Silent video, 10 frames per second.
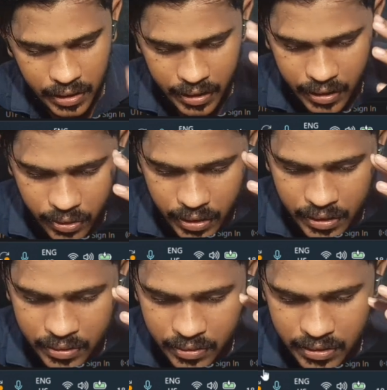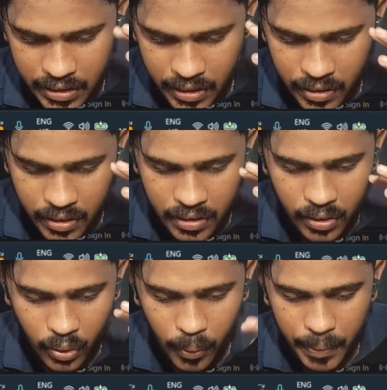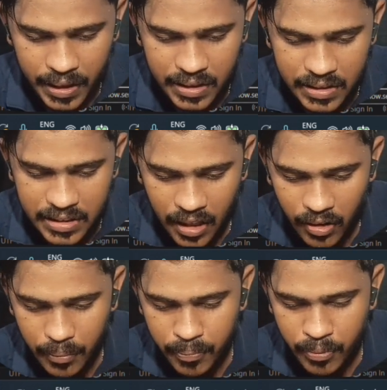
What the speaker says: Here you can see opening the Java